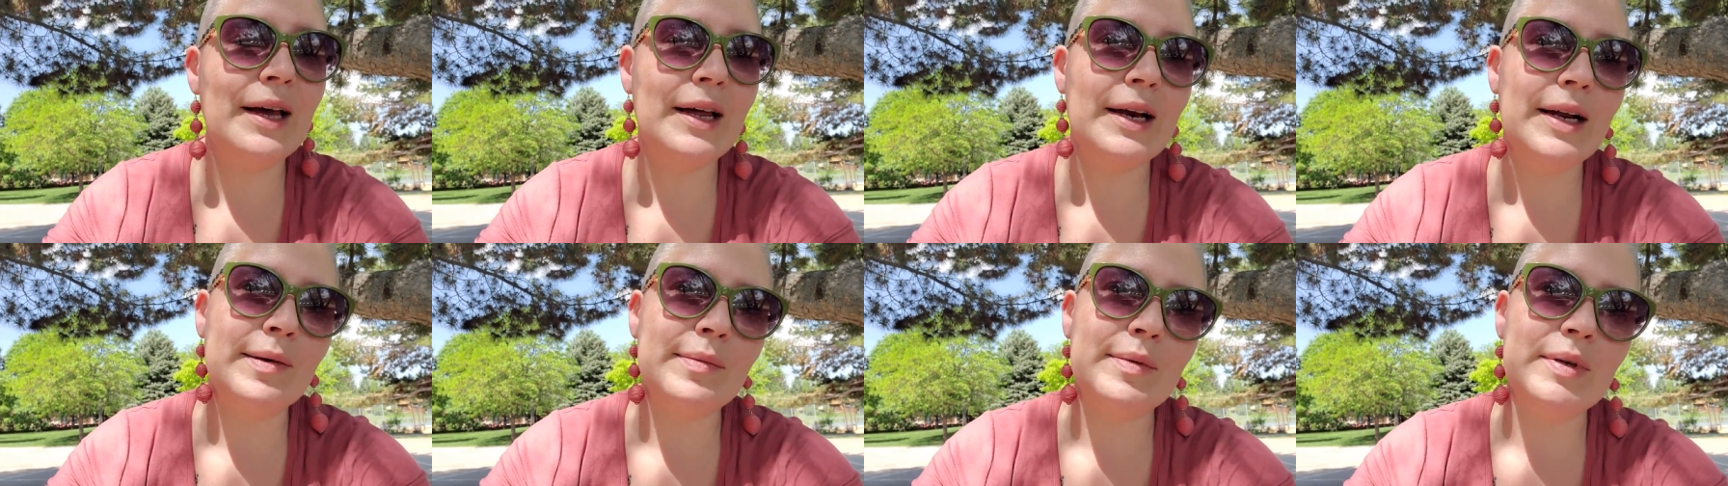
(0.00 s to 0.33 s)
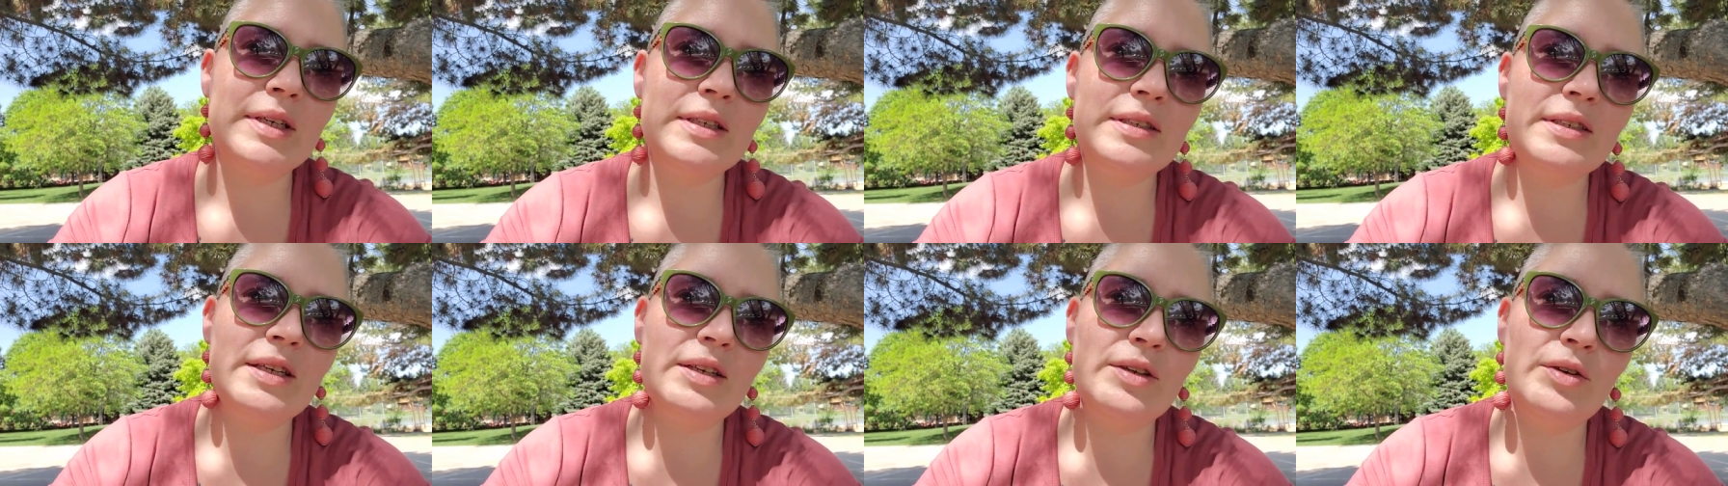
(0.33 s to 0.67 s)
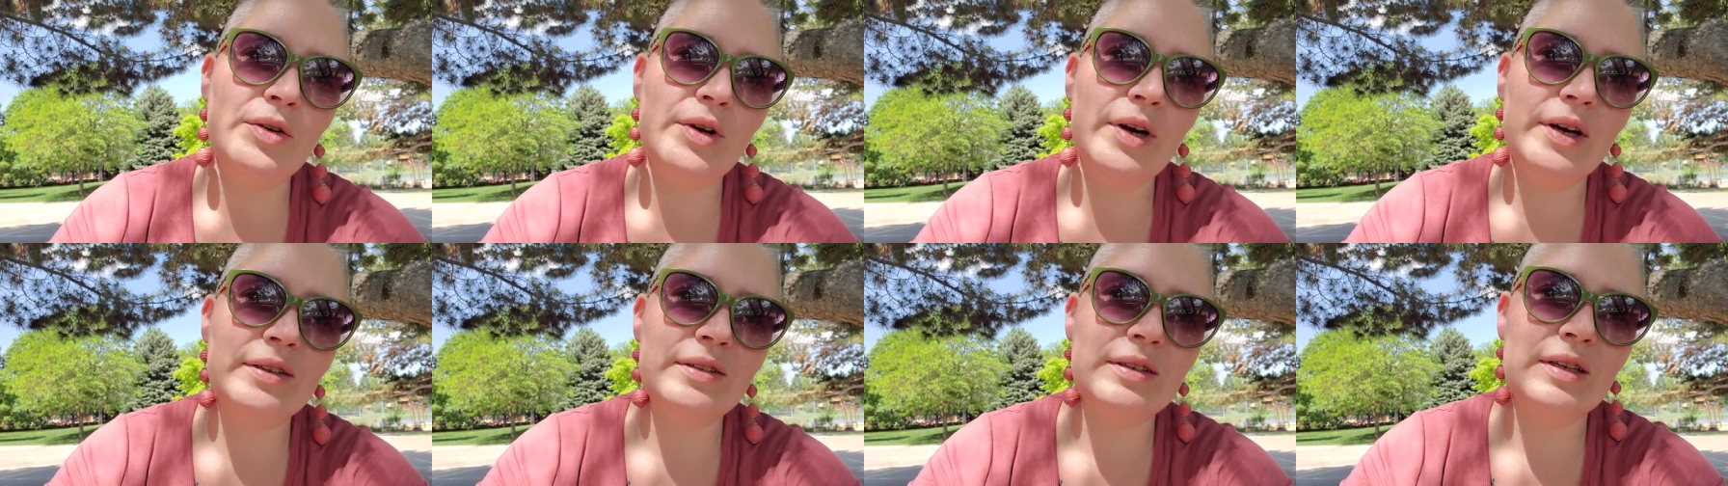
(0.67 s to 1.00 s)
and I'm gonna take
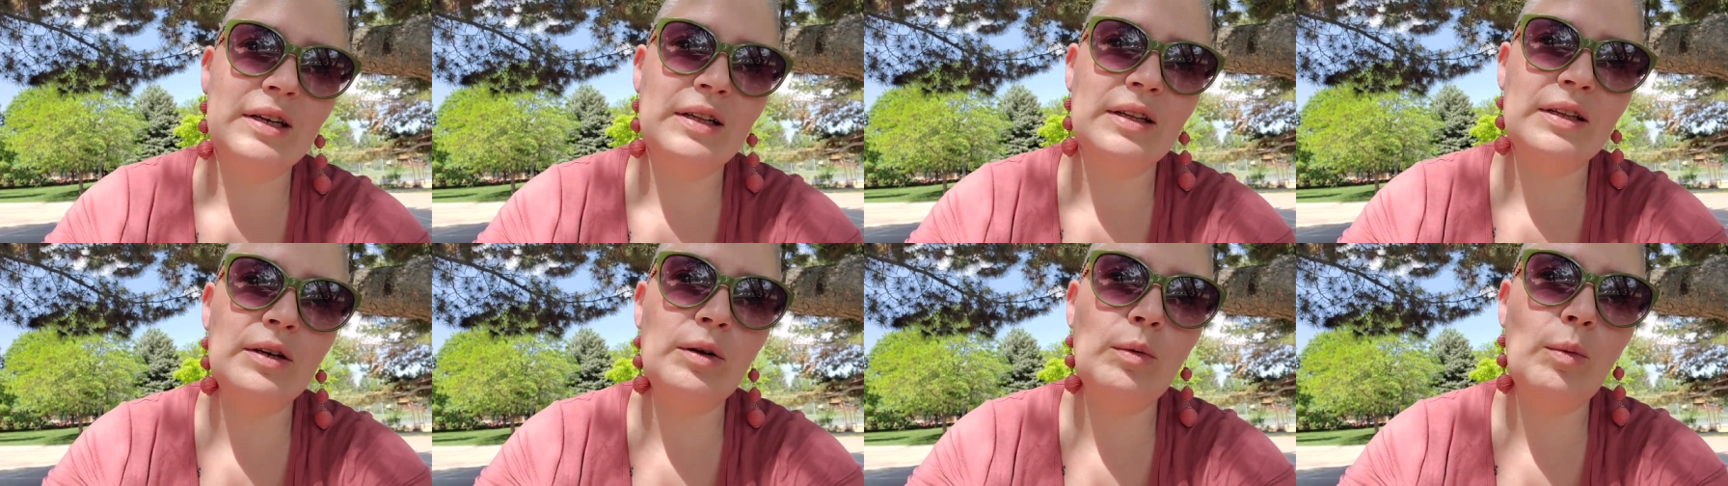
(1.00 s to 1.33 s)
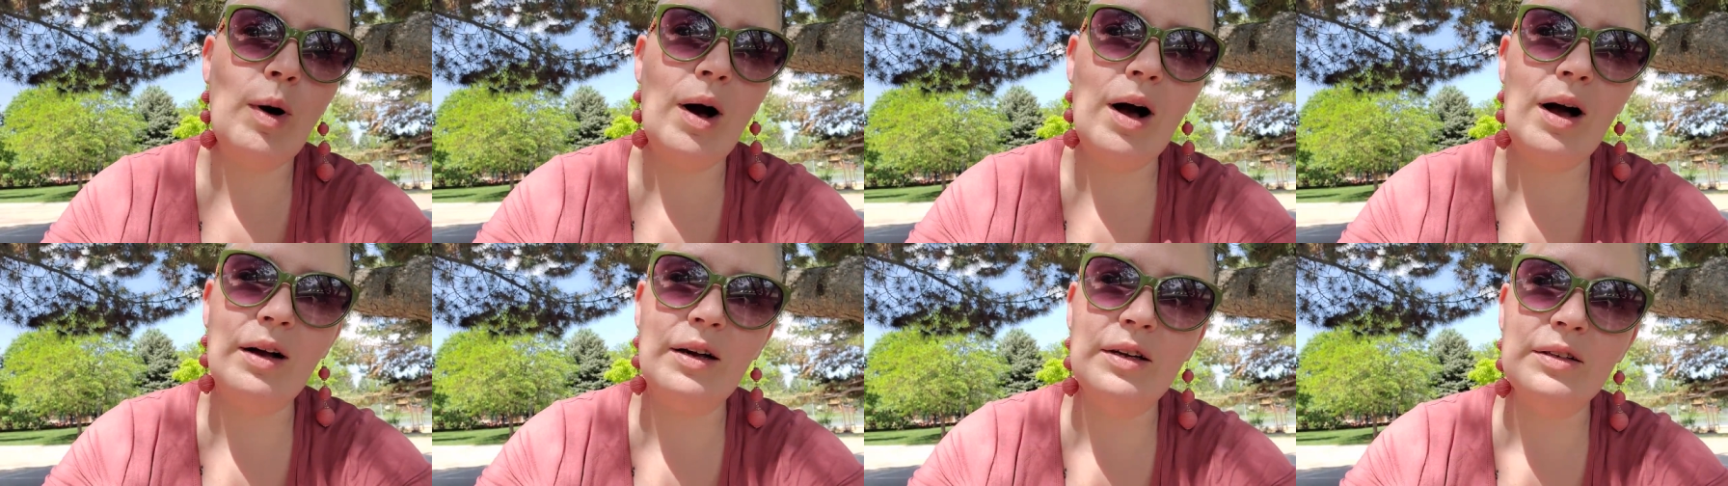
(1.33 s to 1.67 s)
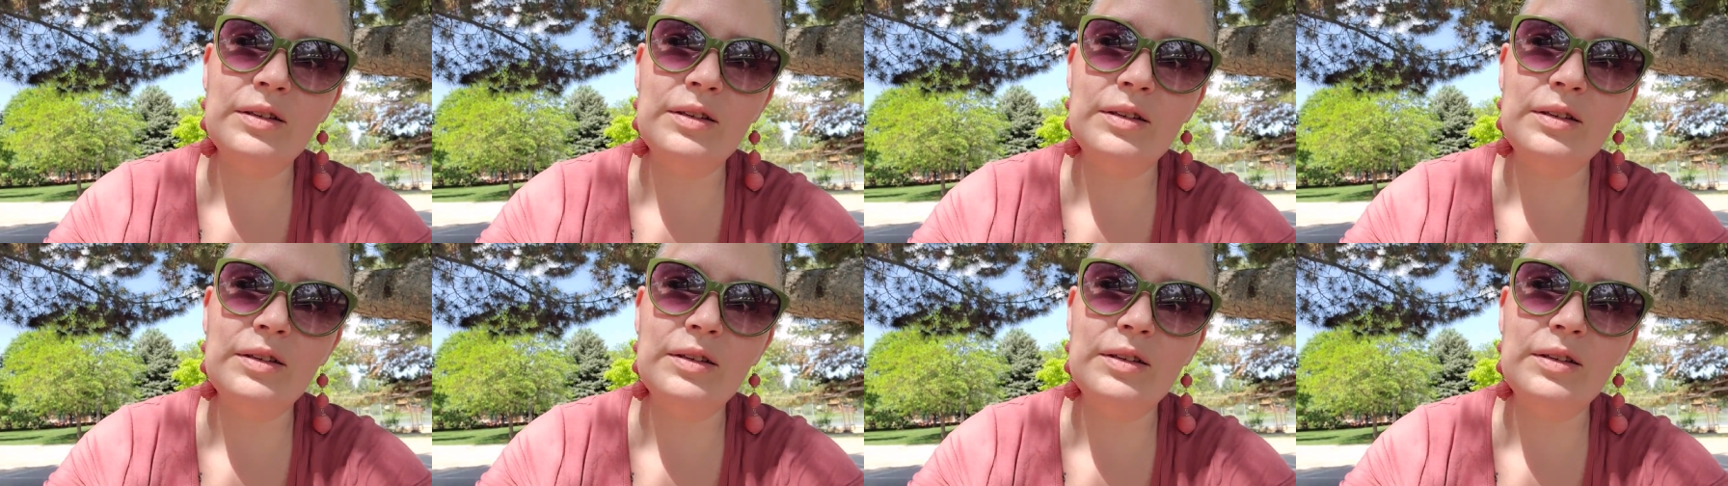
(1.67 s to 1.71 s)
you guys on a little walk